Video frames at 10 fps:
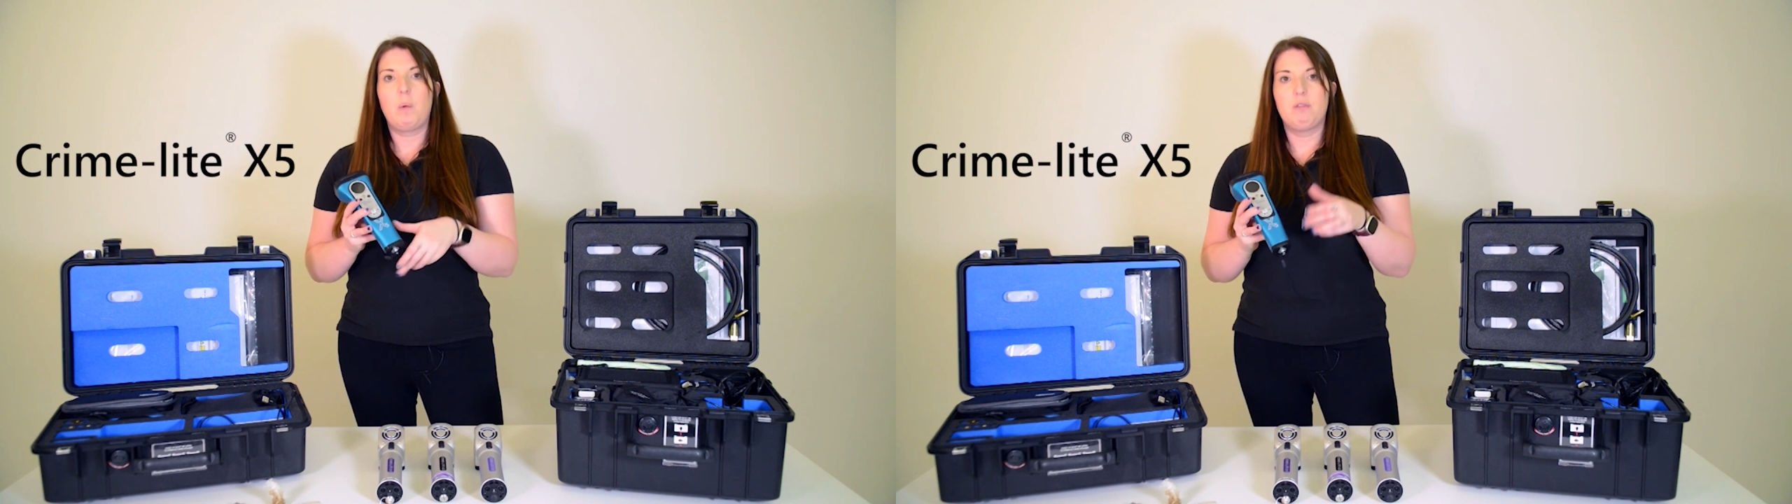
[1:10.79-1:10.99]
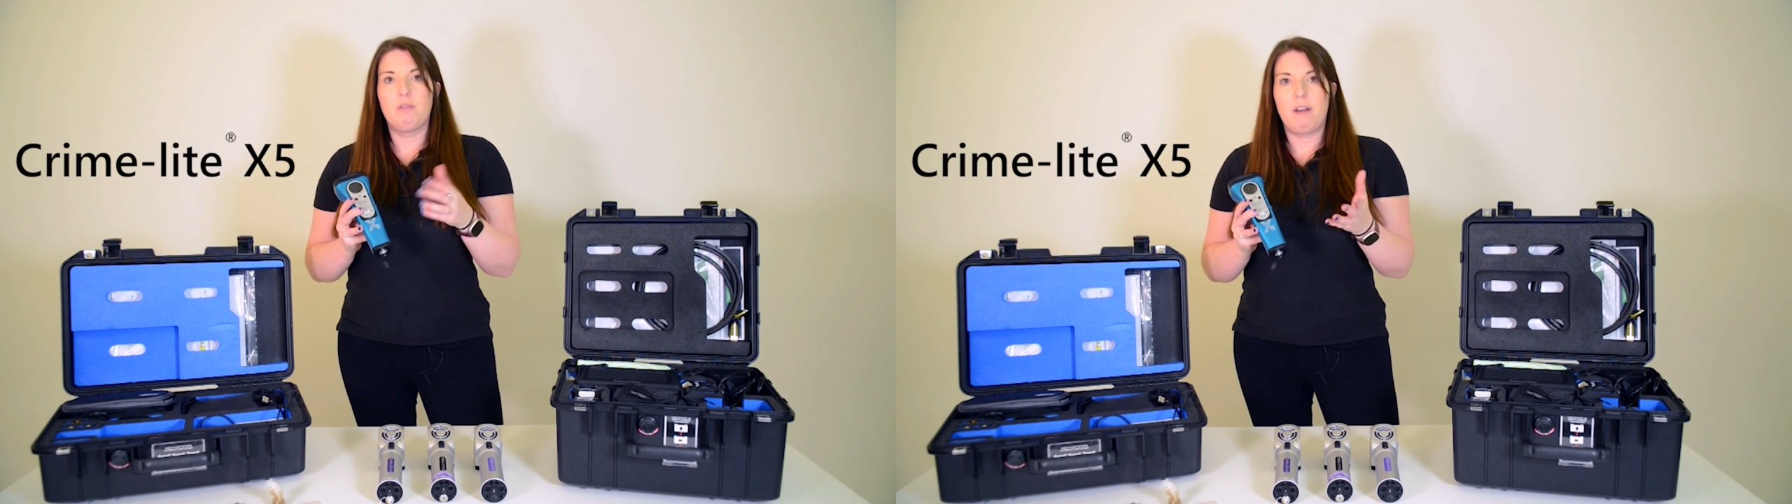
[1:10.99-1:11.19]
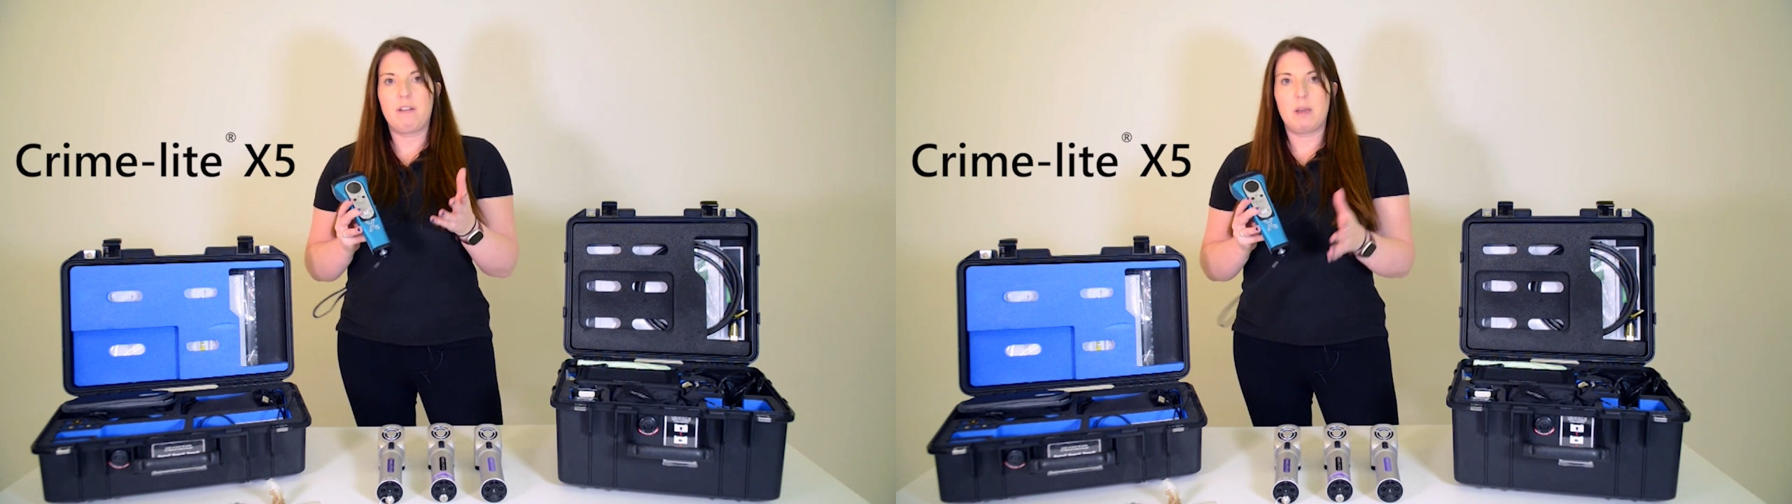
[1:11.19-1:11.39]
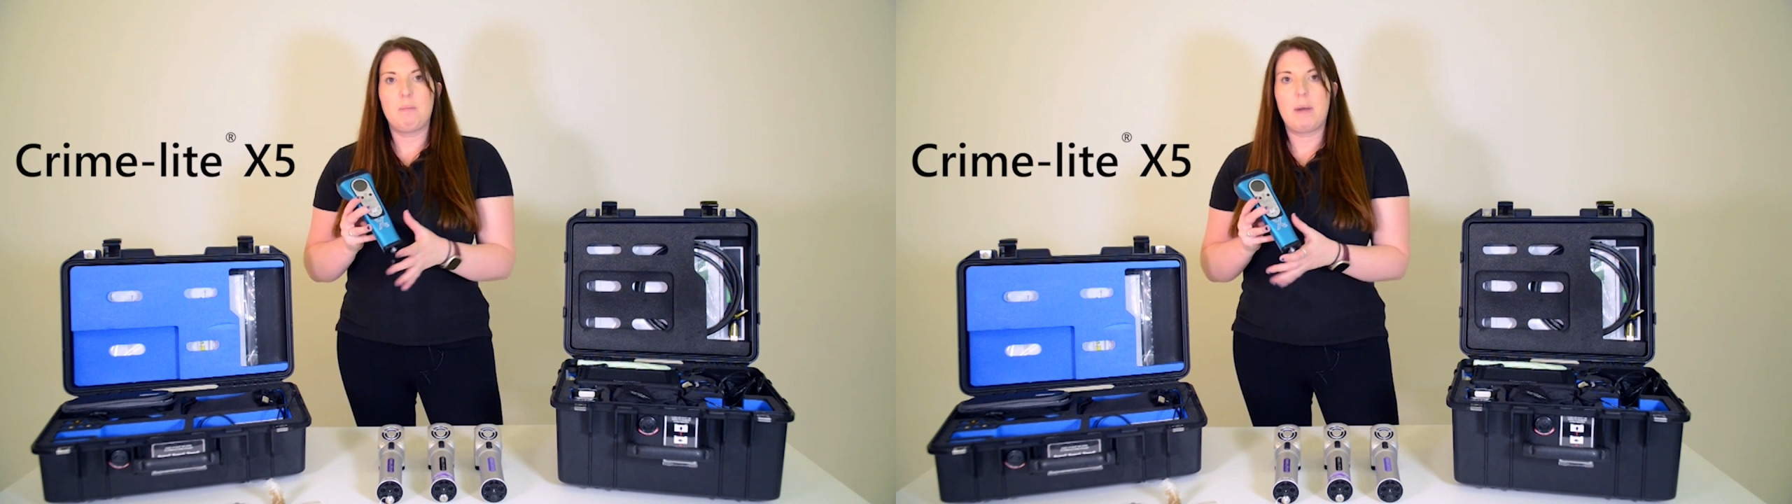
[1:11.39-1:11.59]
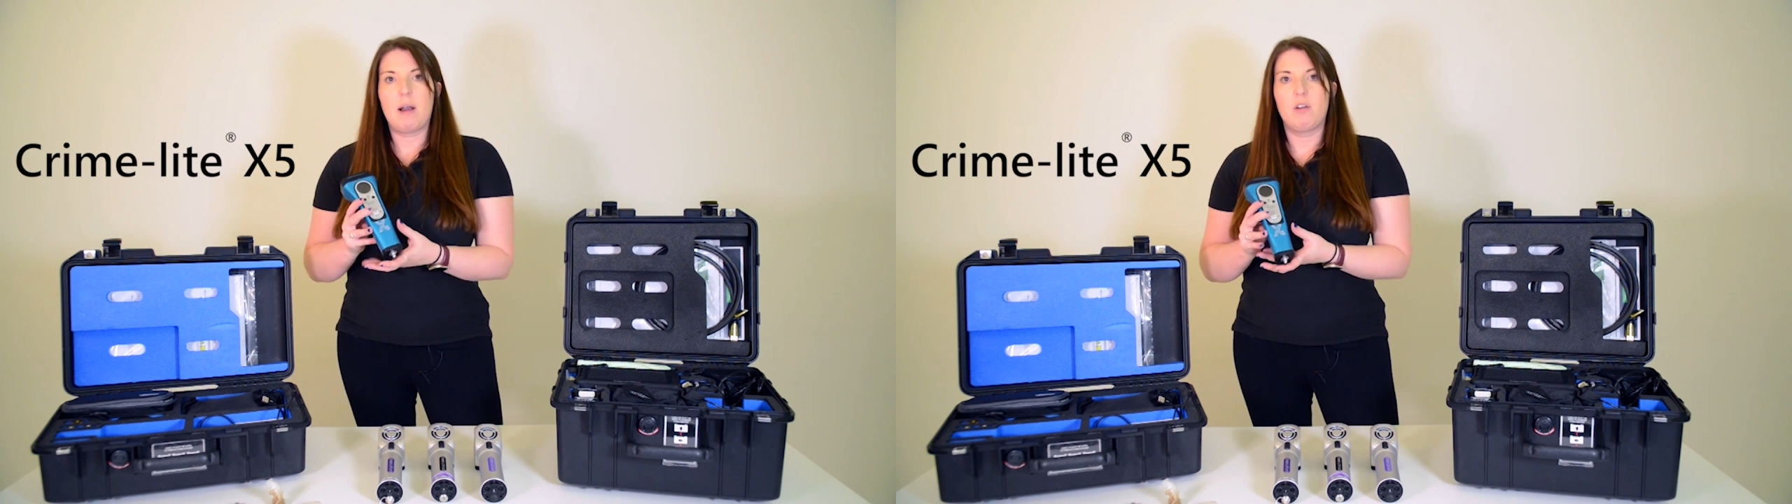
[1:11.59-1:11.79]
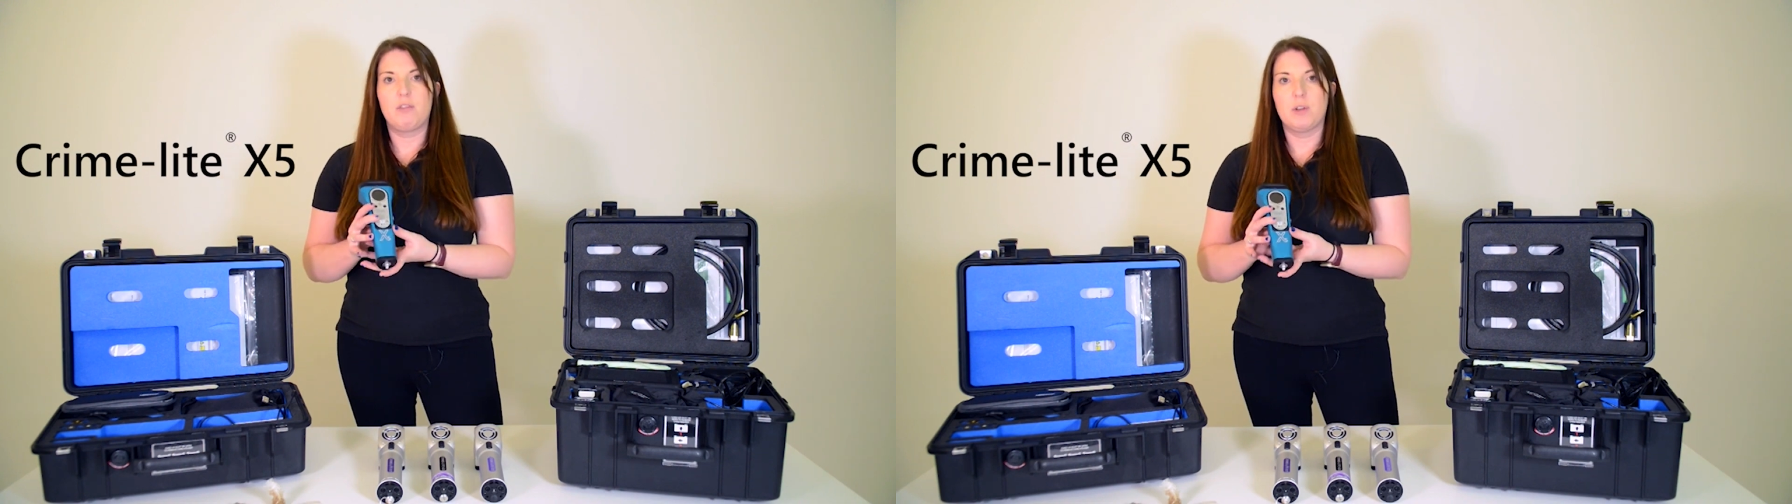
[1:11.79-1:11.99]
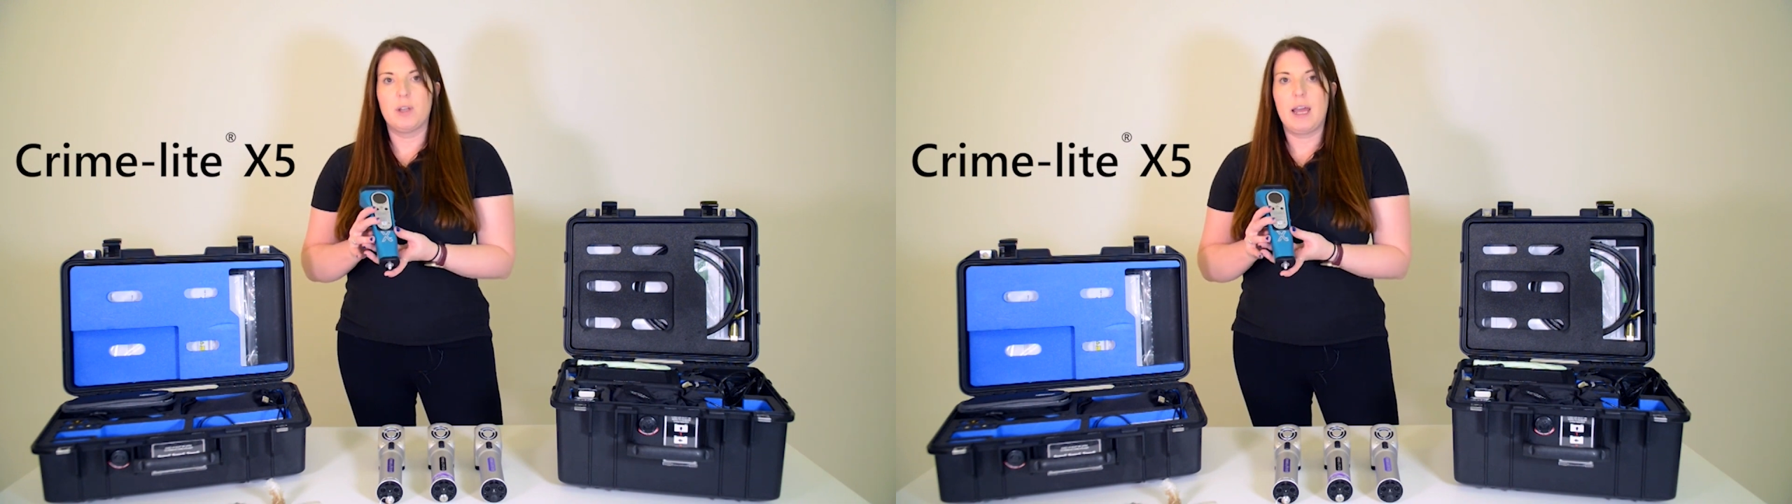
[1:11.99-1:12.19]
with very powerful